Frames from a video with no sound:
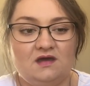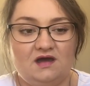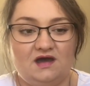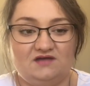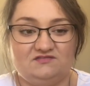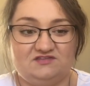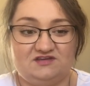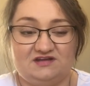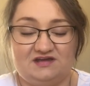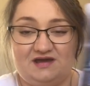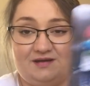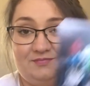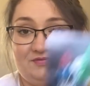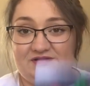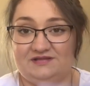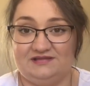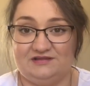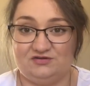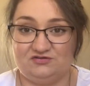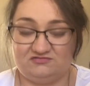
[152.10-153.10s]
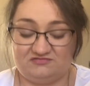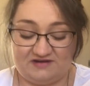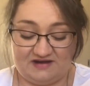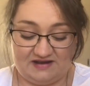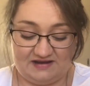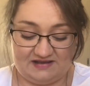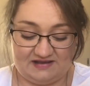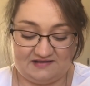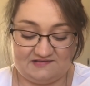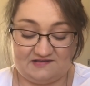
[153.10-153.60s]
I've done a couple of little
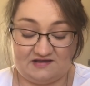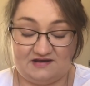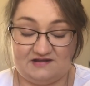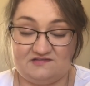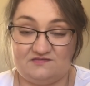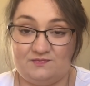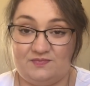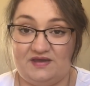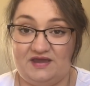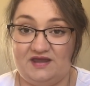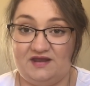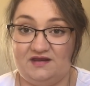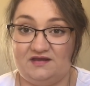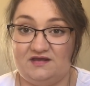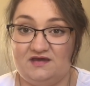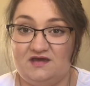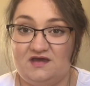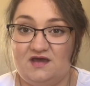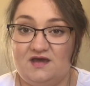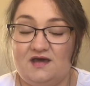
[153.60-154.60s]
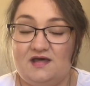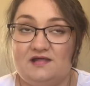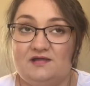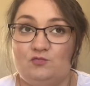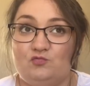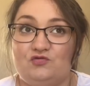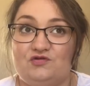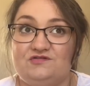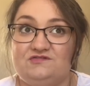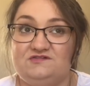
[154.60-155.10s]
readings and it's been
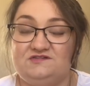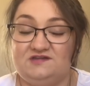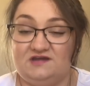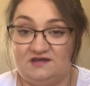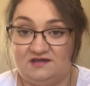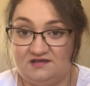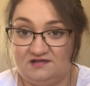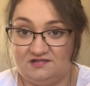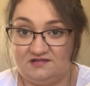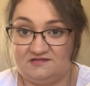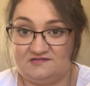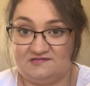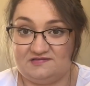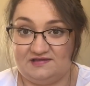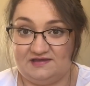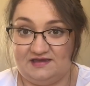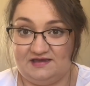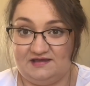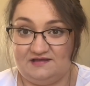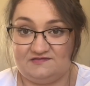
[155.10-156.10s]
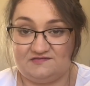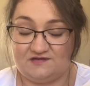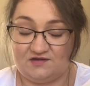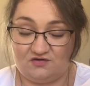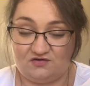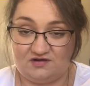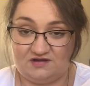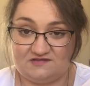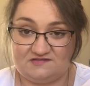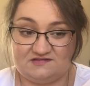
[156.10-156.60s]
ridiculously
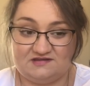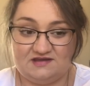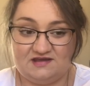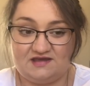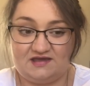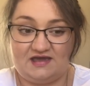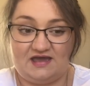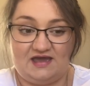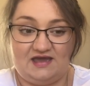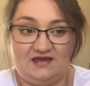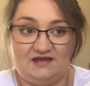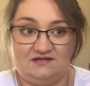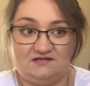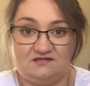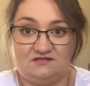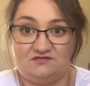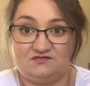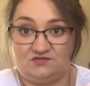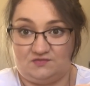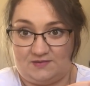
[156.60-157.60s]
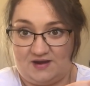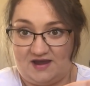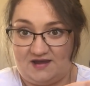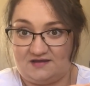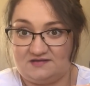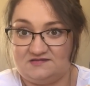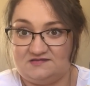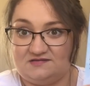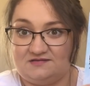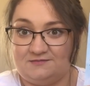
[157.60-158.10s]
synchronistic and
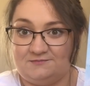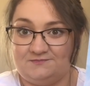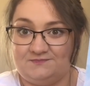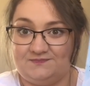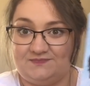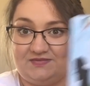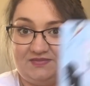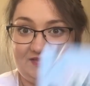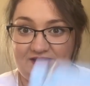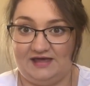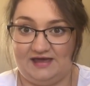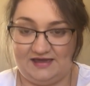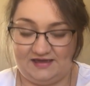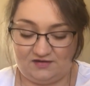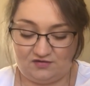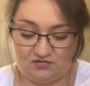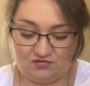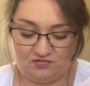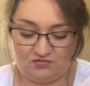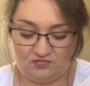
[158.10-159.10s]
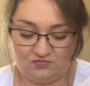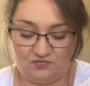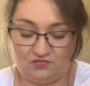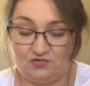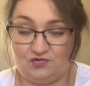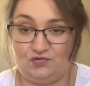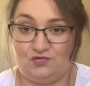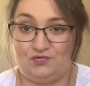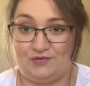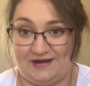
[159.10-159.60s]
direct, like
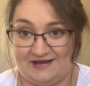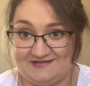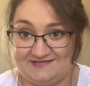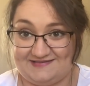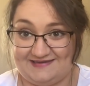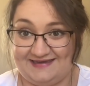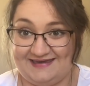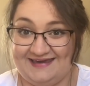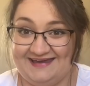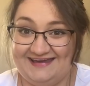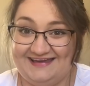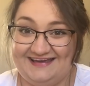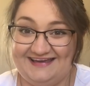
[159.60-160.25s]
crazy.